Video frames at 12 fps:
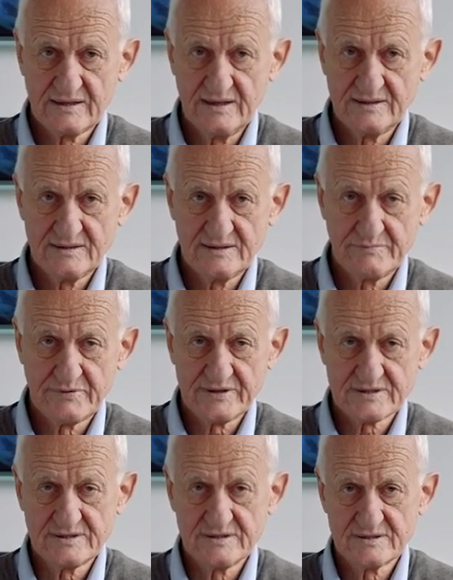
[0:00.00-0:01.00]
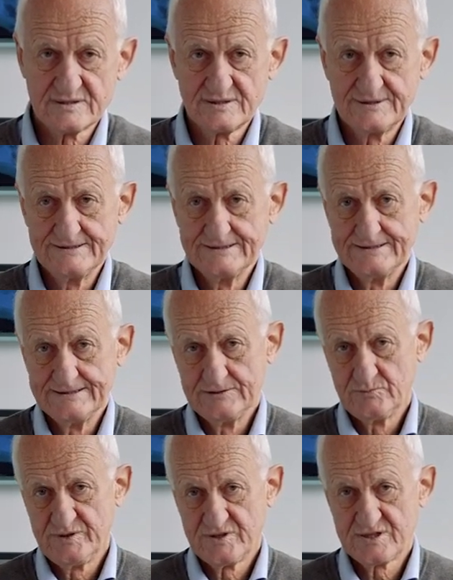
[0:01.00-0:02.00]
antidepressants
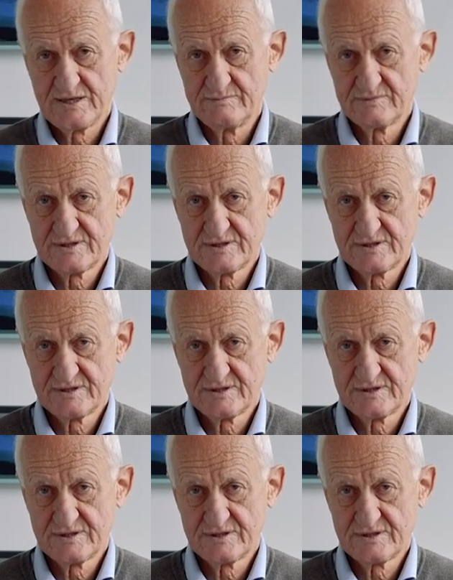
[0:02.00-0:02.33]
with some